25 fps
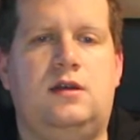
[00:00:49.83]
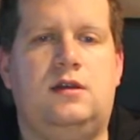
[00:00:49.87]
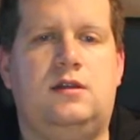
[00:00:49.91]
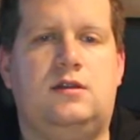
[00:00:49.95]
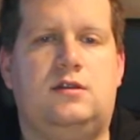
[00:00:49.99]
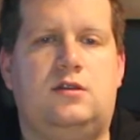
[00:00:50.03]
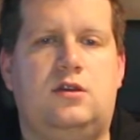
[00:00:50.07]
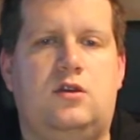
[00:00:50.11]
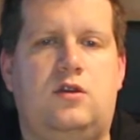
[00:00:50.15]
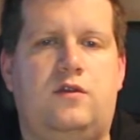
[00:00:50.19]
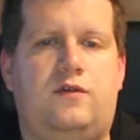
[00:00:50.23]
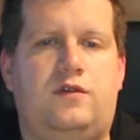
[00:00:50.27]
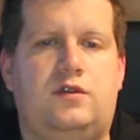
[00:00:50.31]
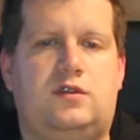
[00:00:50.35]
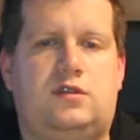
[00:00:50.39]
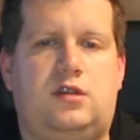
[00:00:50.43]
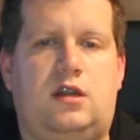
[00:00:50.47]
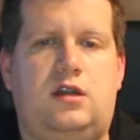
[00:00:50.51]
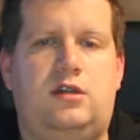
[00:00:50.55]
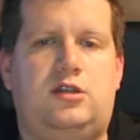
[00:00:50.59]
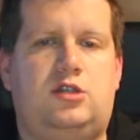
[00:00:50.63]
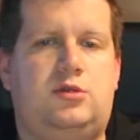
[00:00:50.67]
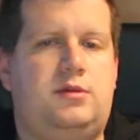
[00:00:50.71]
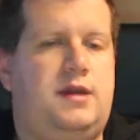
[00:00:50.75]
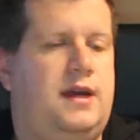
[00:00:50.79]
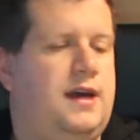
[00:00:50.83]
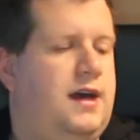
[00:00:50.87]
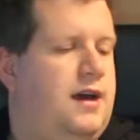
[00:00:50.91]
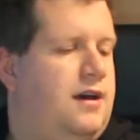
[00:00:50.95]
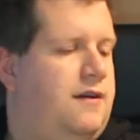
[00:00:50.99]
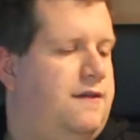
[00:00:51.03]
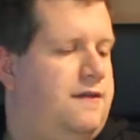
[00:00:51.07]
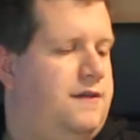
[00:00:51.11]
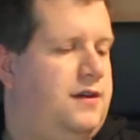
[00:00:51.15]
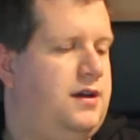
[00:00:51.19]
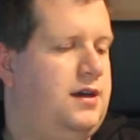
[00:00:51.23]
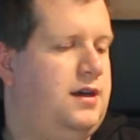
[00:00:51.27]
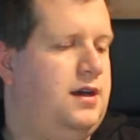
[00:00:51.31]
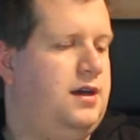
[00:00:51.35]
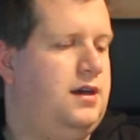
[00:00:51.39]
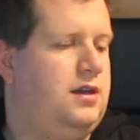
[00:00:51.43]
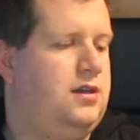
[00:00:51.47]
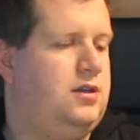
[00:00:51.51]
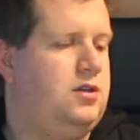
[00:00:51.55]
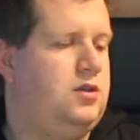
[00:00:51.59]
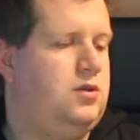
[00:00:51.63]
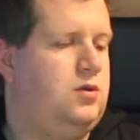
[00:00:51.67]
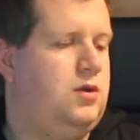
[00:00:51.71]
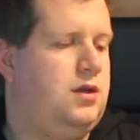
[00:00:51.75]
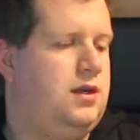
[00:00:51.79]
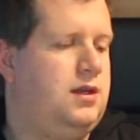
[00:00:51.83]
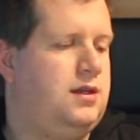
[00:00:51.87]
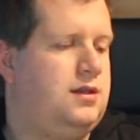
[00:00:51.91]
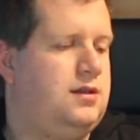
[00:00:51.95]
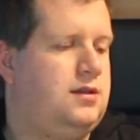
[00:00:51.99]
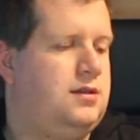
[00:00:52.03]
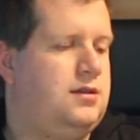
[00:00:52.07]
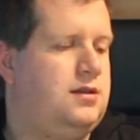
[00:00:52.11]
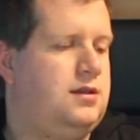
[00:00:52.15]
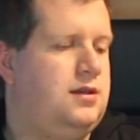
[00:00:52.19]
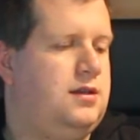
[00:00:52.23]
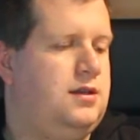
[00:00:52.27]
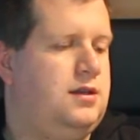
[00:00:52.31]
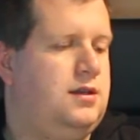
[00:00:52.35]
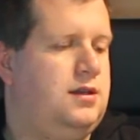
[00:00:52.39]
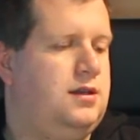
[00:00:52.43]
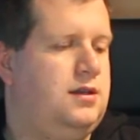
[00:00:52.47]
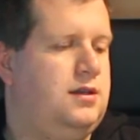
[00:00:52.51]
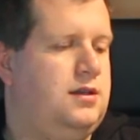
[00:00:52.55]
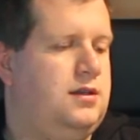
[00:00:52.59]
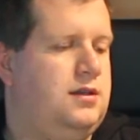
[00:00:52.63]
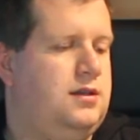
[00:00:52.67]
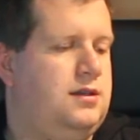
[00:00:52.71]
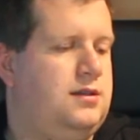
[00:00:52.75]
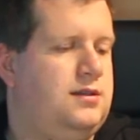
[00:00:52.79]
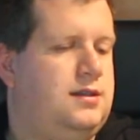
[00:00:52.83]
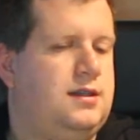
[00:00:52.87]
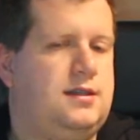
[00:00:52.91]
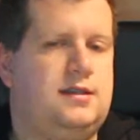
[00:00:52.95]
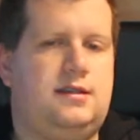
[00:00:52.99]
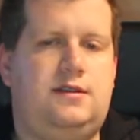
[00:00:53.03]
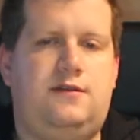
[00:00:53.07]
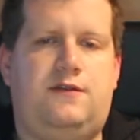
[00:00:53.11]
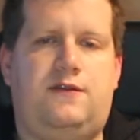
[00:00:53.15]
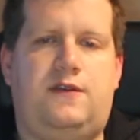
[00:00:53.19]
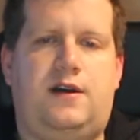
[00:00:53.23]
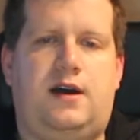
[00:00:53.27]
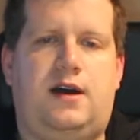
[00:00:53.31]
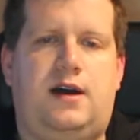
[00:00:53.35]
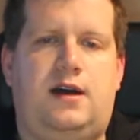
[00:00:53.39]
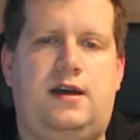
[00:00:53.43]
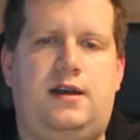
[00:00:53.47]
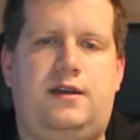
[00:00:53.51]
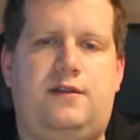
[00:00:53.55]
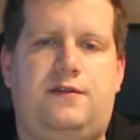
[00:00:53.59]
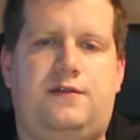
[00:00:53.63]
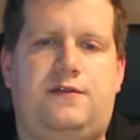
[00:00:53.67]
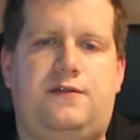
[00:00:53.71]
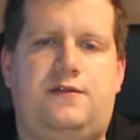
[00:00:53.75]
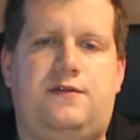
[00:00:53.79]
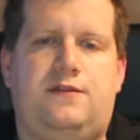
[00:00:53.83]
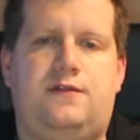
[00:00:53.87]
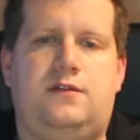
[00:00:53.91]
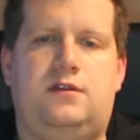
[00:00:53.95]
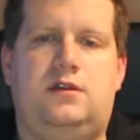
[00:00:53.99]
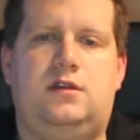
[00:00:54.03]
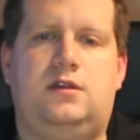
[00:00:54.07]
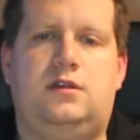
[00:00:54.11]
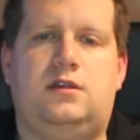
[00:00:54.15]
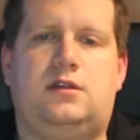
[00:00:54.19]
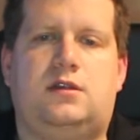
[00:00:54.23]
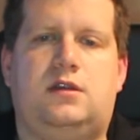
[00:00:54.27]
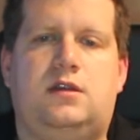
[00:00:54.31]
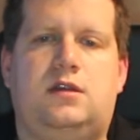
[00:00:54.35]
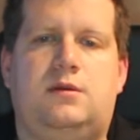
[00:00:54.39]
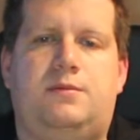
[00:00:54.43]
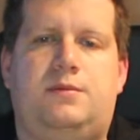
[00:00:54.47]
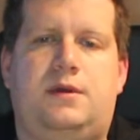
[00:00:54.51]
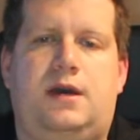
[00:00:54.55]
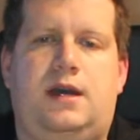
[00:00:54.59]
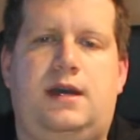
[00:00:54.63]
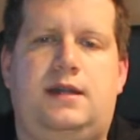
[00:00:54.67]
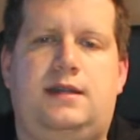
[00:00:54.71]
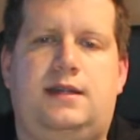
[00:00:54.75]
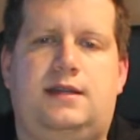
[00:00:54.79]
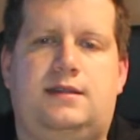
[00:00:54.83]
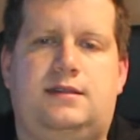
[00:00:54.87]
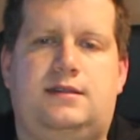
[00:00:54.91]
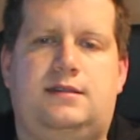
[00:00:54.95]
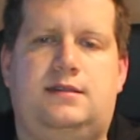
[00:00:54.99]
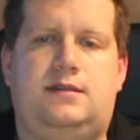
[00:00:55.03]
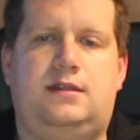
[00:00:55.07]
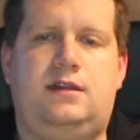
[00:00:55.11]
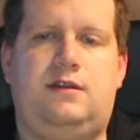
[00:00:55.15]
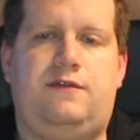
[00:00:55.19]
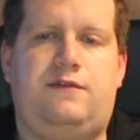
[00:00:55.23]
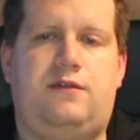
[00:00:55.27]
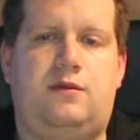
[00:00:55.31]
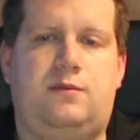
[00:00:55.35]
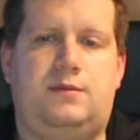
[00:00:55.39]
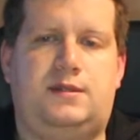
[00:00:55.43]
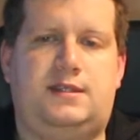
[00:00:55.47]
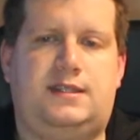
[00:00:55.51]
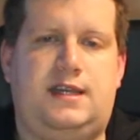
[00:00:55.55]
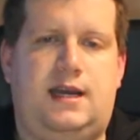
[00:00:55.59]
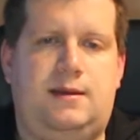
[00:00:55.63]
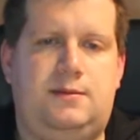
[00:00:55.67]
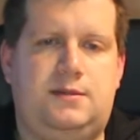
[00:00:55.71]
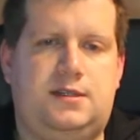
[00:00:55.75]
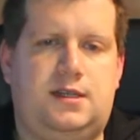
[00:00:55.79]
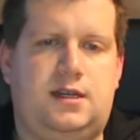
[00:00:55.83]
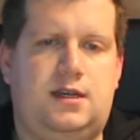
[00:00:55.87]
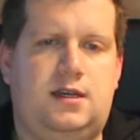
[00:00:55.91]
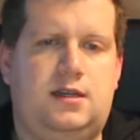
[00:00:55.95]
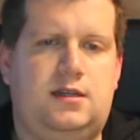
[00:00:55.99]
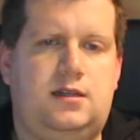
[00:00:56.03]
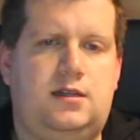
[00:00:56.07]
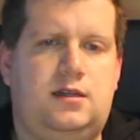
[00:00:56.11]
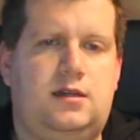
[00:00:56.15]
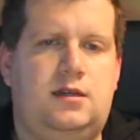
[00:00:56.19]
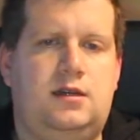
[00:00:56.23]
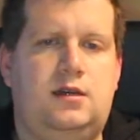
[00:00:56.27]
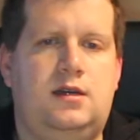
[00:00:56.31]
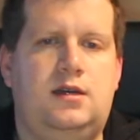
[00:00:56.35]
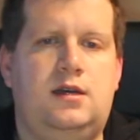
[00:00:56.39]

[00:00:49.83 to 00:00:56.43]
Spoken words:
So for storage we have a 265 gigabyte SSD from Samsung